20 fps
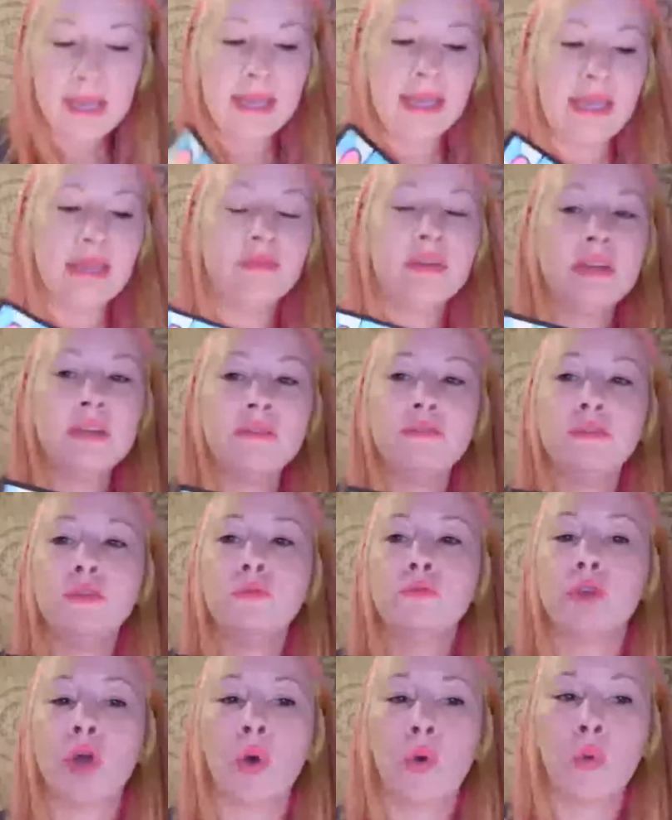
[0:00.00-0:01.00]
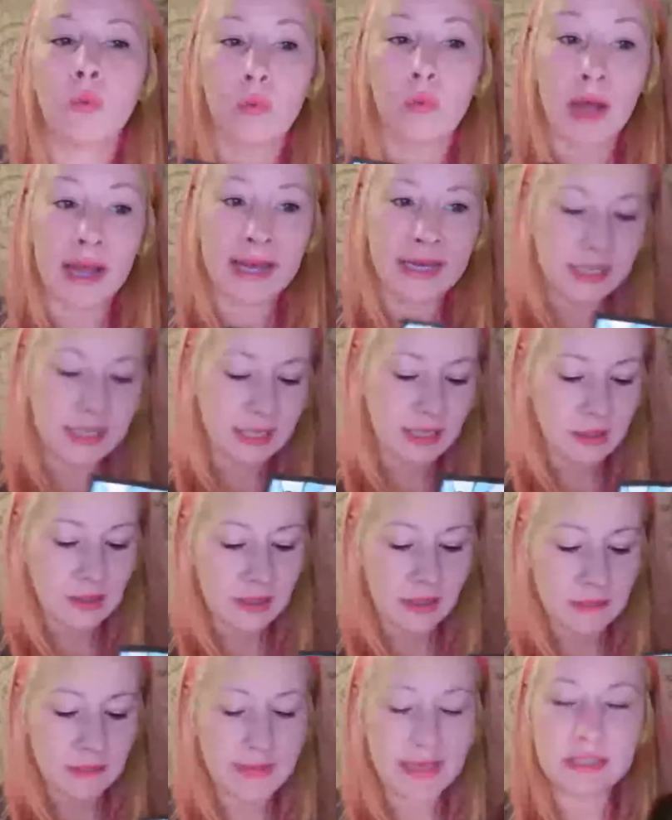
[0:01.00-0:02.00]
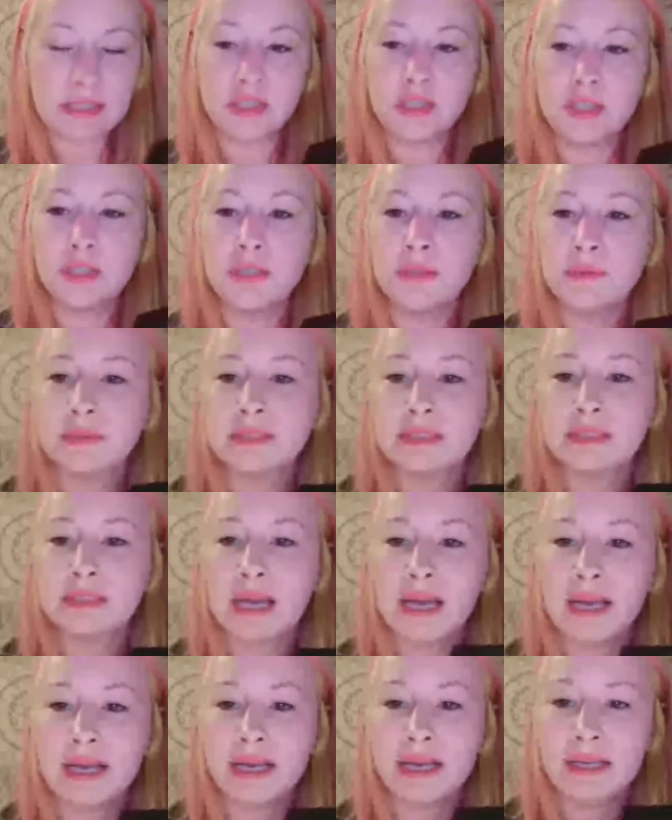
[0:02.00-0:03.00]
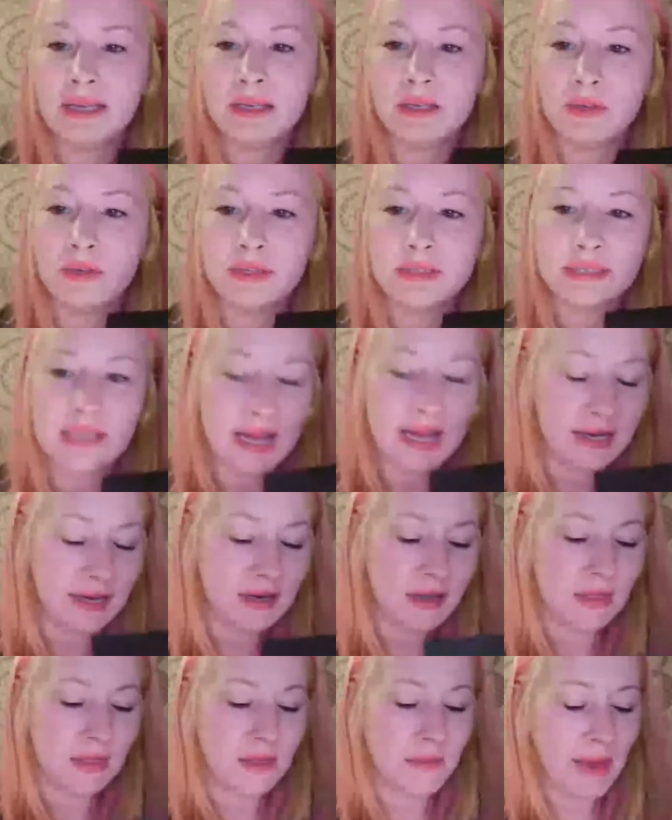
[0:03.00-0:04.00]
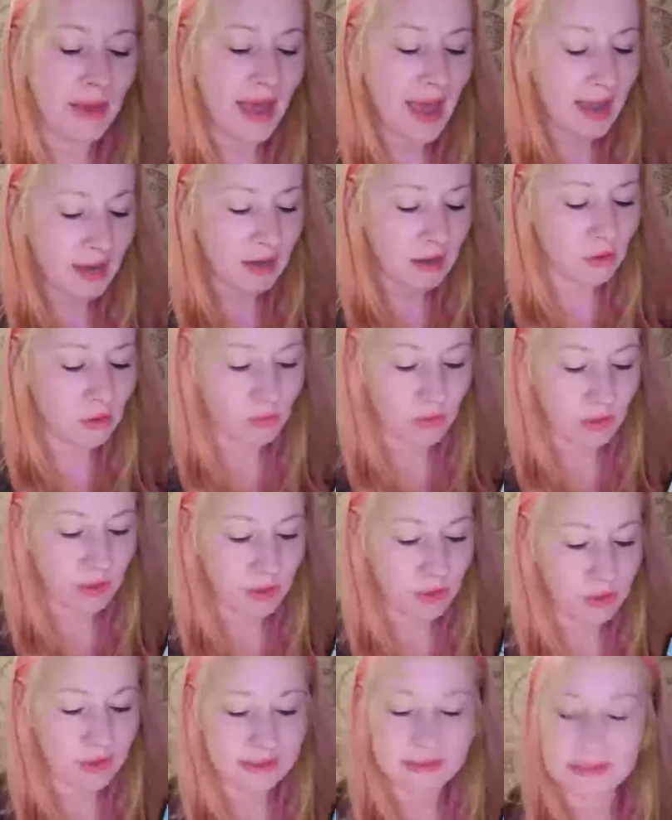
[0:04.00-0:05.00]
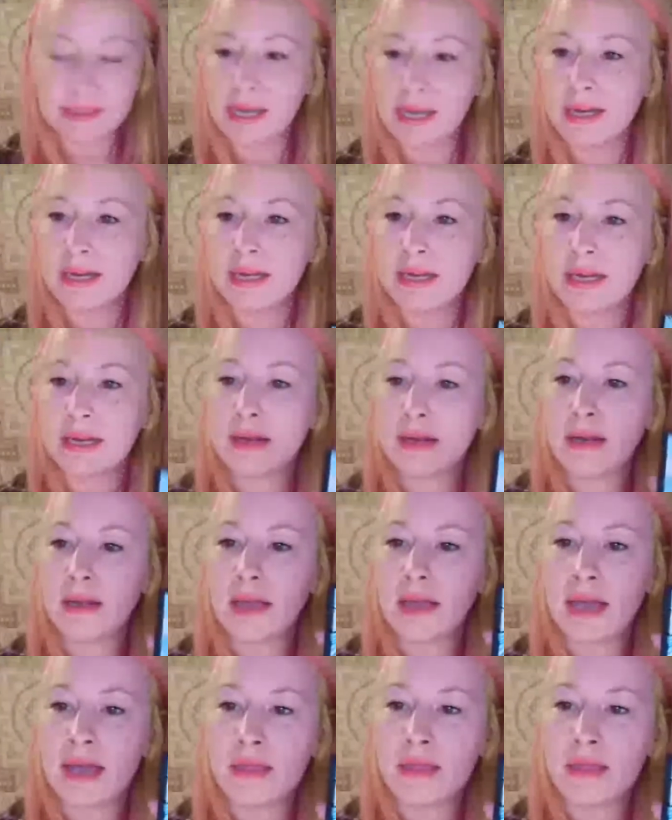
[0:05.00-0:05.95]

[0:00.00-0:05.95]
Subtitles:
if you don't write anything, make sure you sign it. You can sign it on the back or you can sign it at the